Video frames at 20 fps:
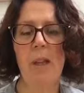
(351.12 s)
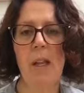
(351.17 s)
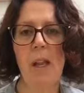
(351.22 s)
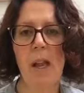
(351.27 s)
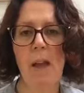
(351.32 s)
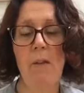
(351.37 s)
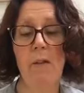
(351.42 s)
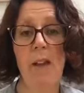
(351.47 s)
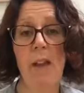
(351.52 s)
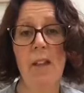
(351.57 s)

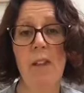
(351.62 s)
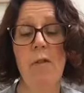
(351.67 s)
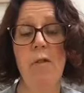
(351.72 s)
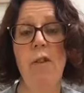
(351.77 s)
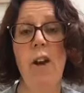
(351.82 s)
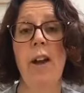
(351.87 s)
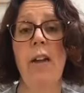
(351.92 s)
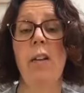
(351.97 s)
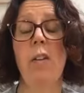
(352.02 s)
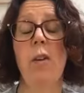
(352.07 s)
Viktor
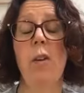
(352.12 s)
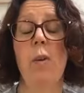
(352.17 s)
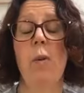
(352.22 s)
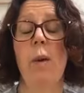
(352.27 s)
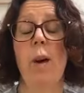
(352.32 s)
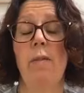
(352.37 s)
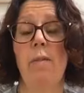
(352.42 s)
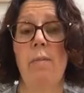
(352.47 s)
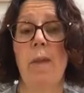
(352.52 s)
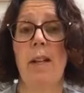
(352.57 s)
Frankl, who
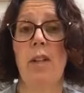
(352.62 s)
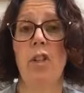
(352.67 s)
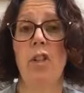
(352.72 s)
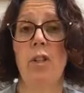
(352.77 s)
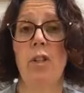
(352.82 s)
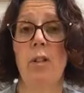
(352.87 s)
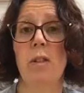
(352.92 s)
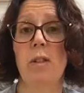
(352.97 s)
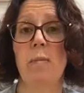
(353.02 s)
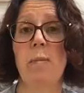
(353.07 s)
I've
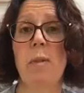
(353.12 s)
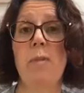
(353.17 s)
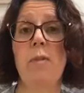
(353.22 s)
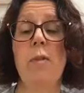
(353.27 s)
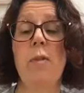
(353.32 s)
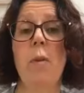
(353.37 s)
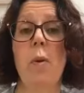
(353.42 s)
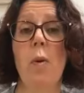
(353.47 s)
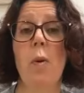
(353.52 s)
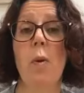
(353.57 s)
mentioned
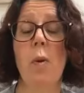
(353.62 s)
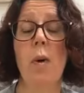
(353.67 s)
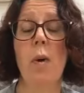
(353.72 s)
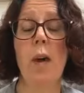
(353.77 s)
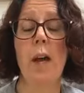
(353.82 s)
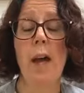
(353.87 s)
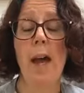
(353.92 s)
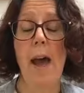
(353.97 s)
before,